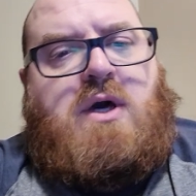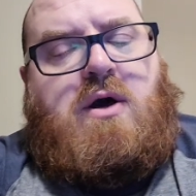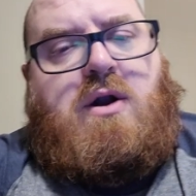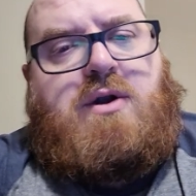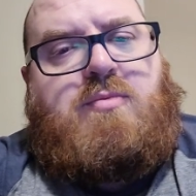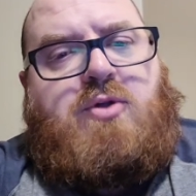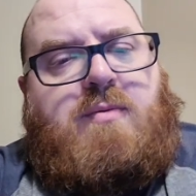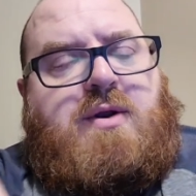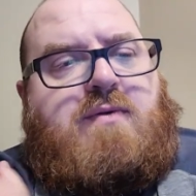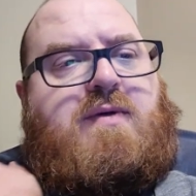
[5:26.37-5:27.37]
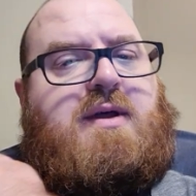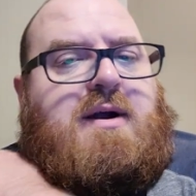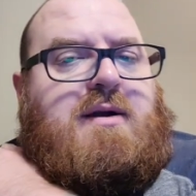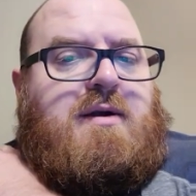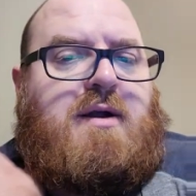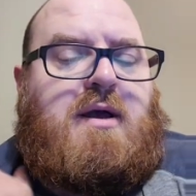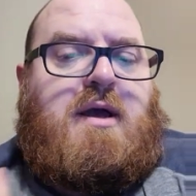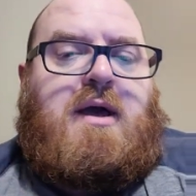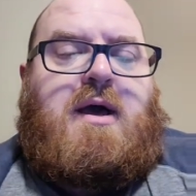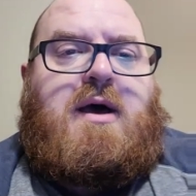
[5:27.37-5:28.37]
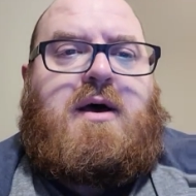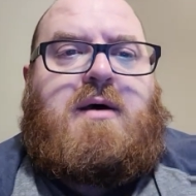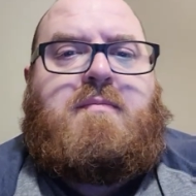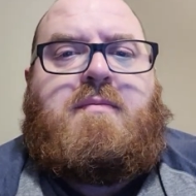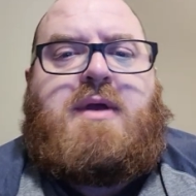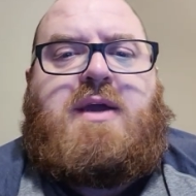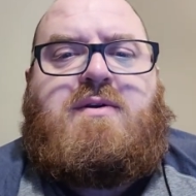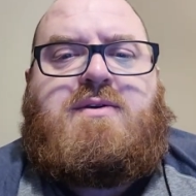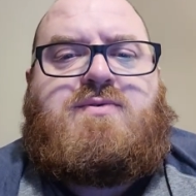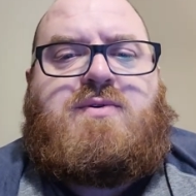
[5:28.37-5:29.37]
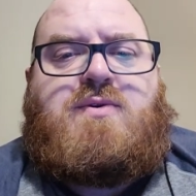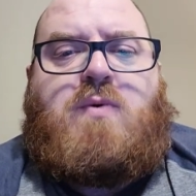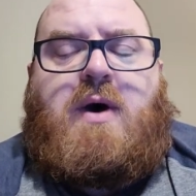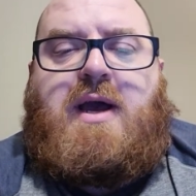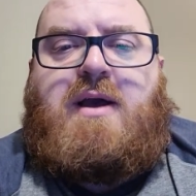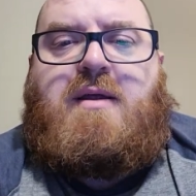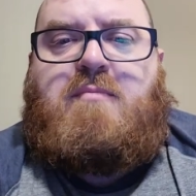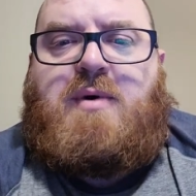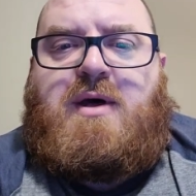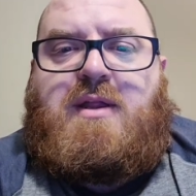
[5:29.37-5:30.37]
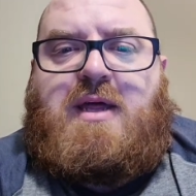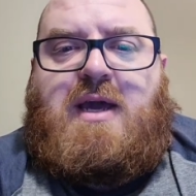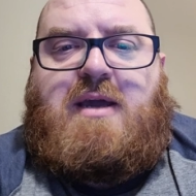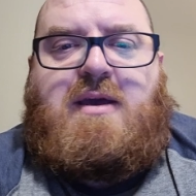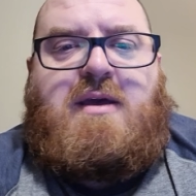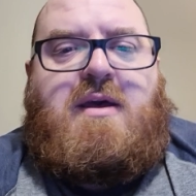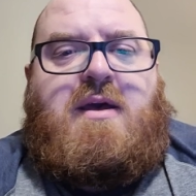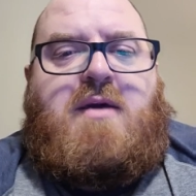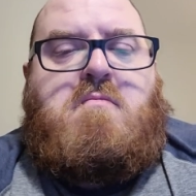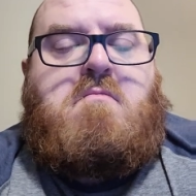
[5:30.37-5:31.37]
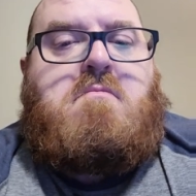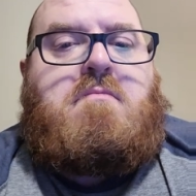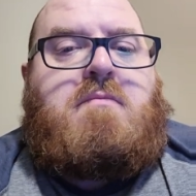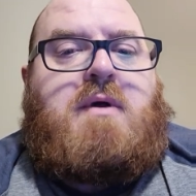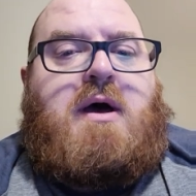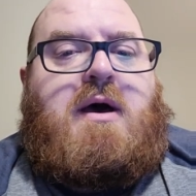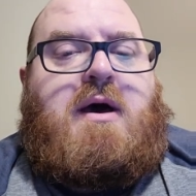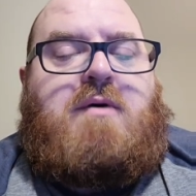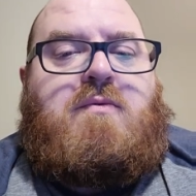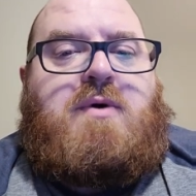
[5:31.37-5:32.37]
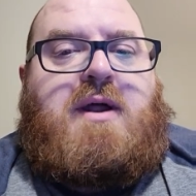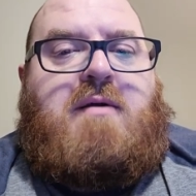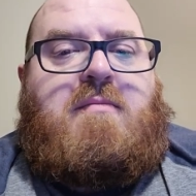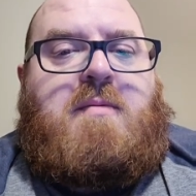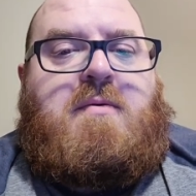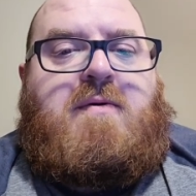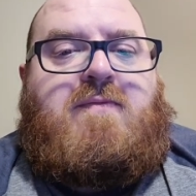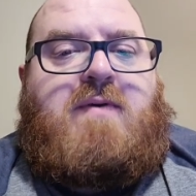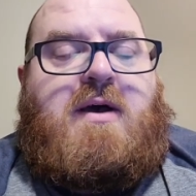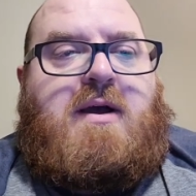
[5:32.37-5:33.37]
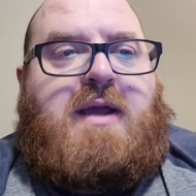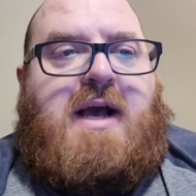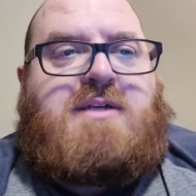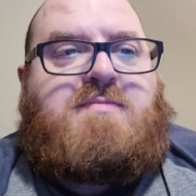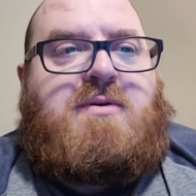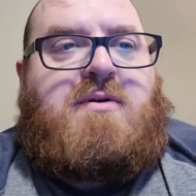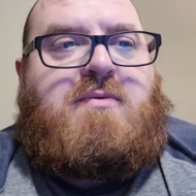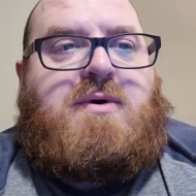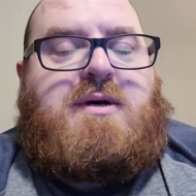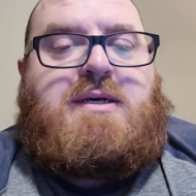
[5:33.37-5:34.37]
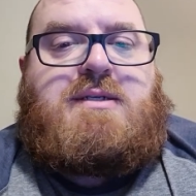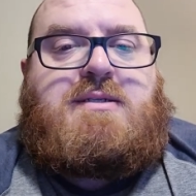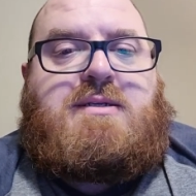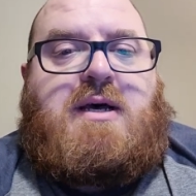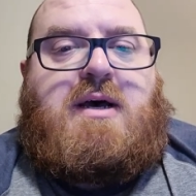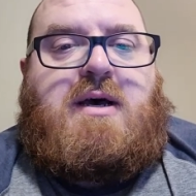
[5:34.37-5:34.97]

on our deployment over there. He was real quiet, but like what I remember of Gasper was